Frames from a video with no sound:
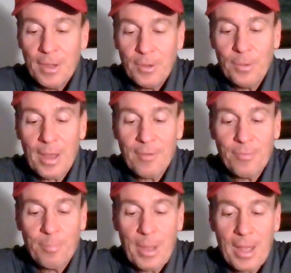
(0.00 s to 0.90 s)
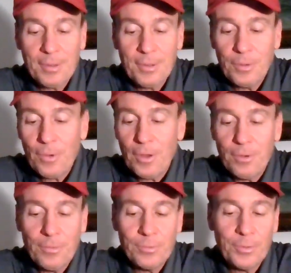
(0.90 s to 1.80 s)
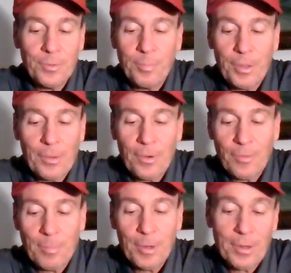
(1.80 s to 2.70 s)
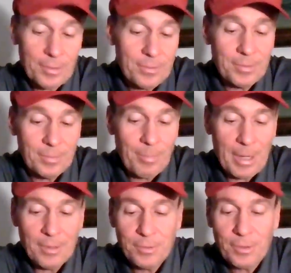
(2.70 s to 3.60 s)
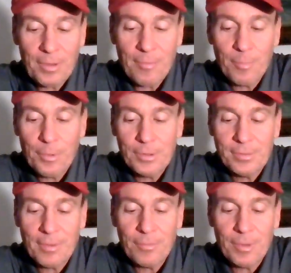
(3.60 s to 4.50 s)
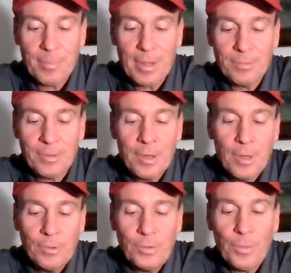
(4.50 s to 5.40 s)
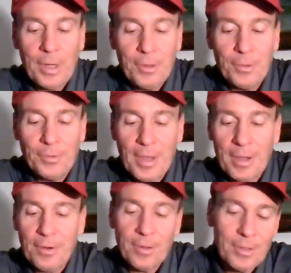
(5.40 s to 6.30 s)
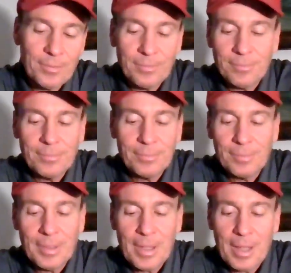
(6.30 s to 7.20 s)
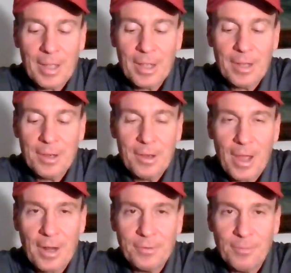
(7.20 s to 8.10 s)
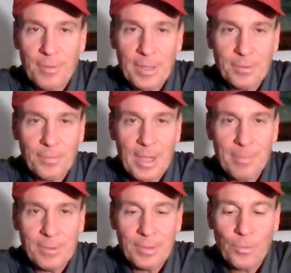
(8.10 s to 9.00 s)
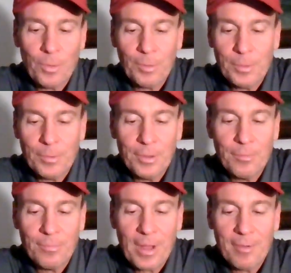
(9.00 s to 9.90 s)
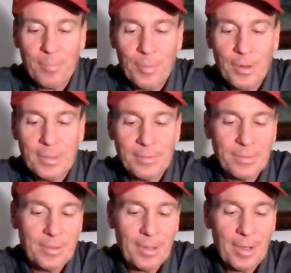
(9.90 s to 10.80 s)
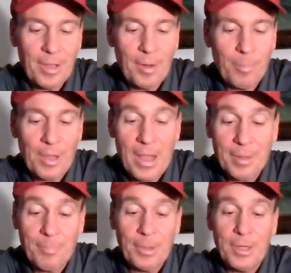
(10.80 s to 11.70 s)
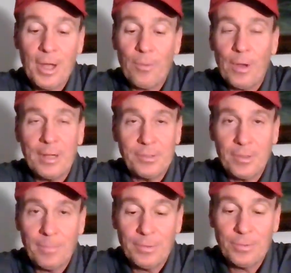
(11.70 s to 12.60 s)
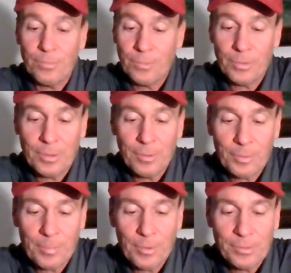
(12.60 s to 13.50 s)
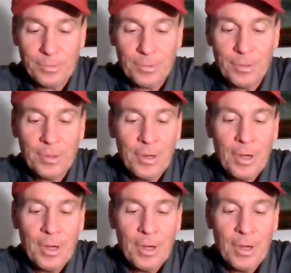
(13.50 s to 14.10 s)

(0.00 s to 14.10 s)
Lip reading: You have Pat Connaughton, who's a good player off the Bucks bench, 11.7 rebounds. Joe Ingles had a not as effective game as he normally would, 5 points and a block. But you got to watch him. He's a really good three-point shooter.